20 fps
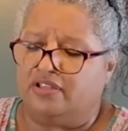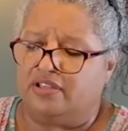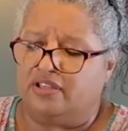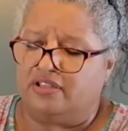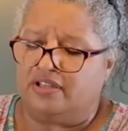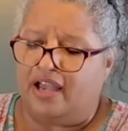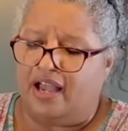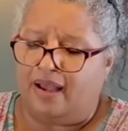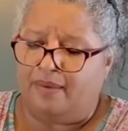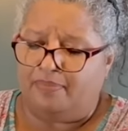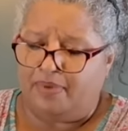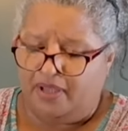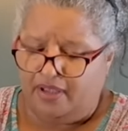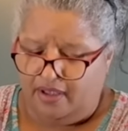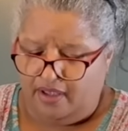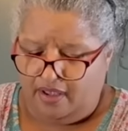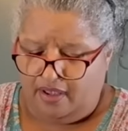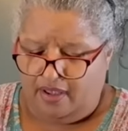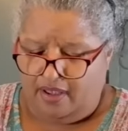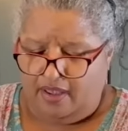the top.
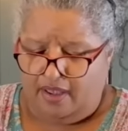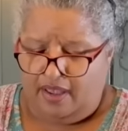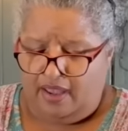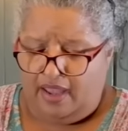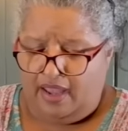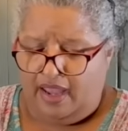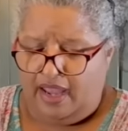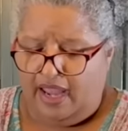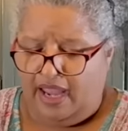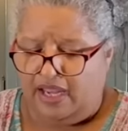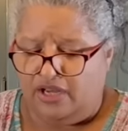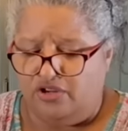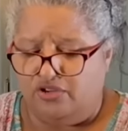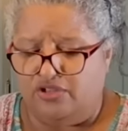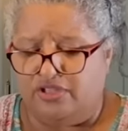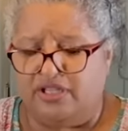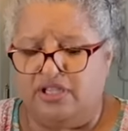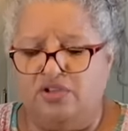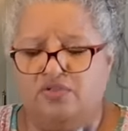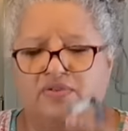And you
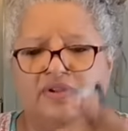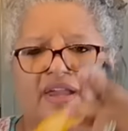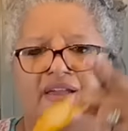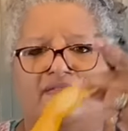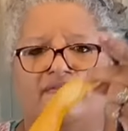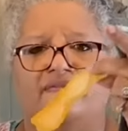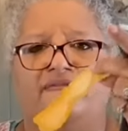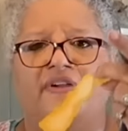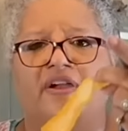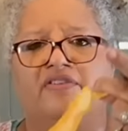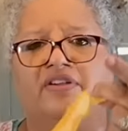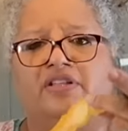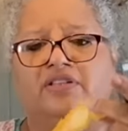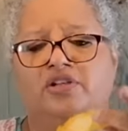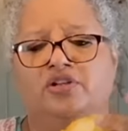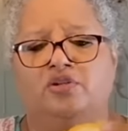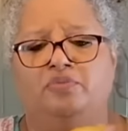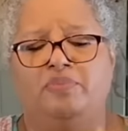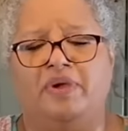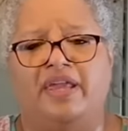see you get very
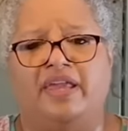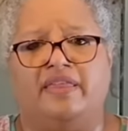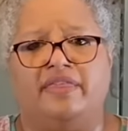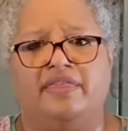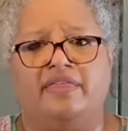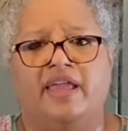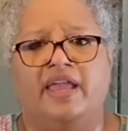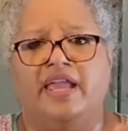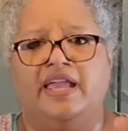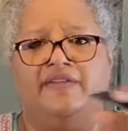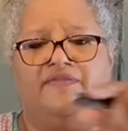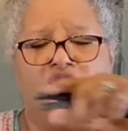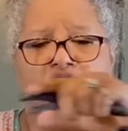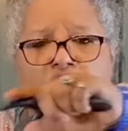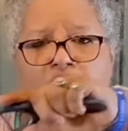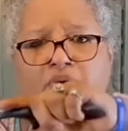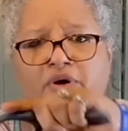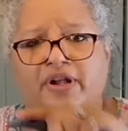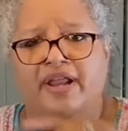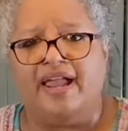little pith. If you
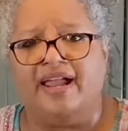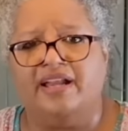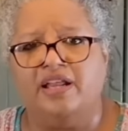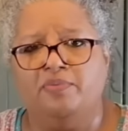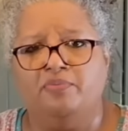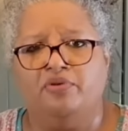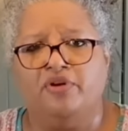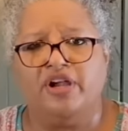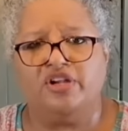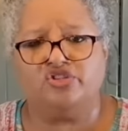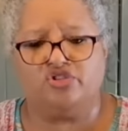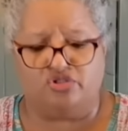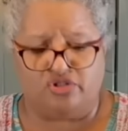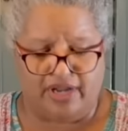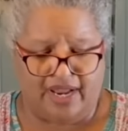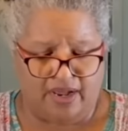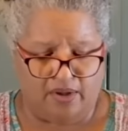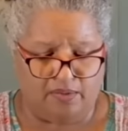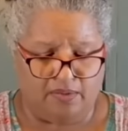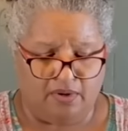put any pressure
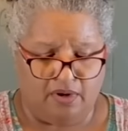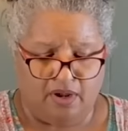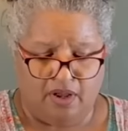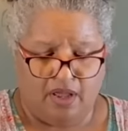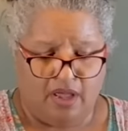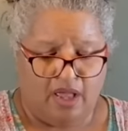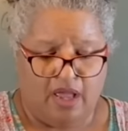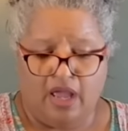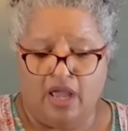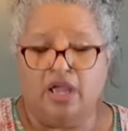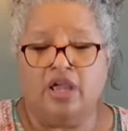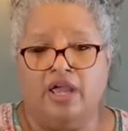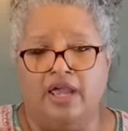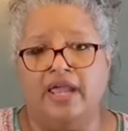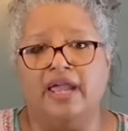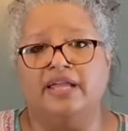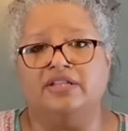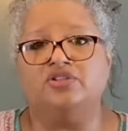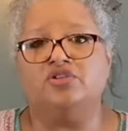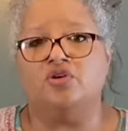down,
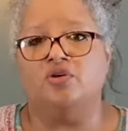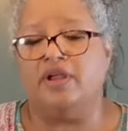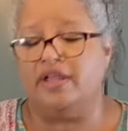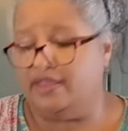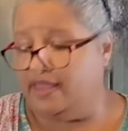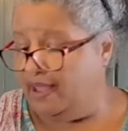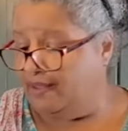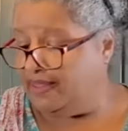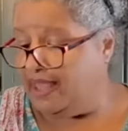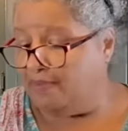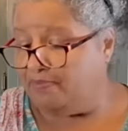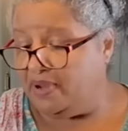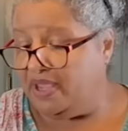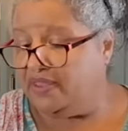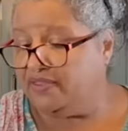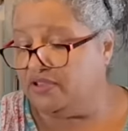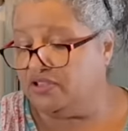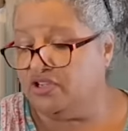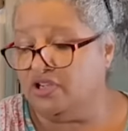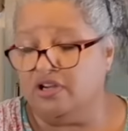that
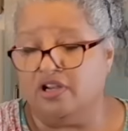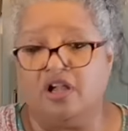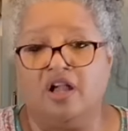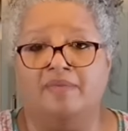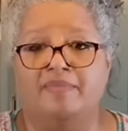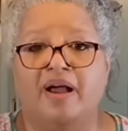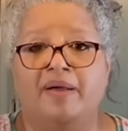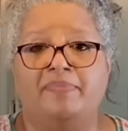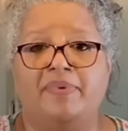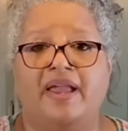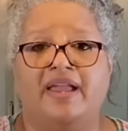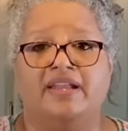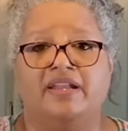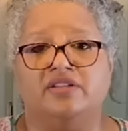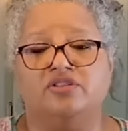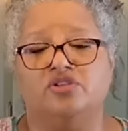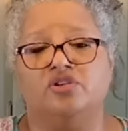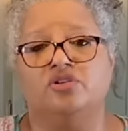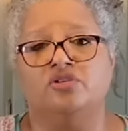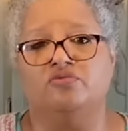pith is going to come up and
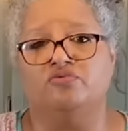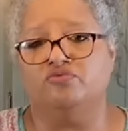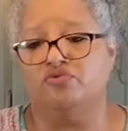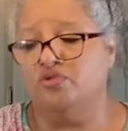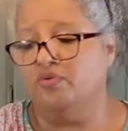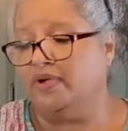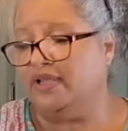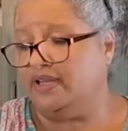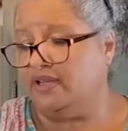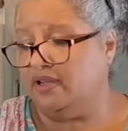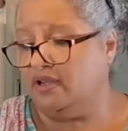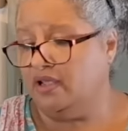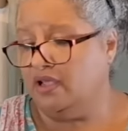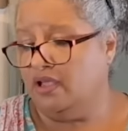it's going to ruin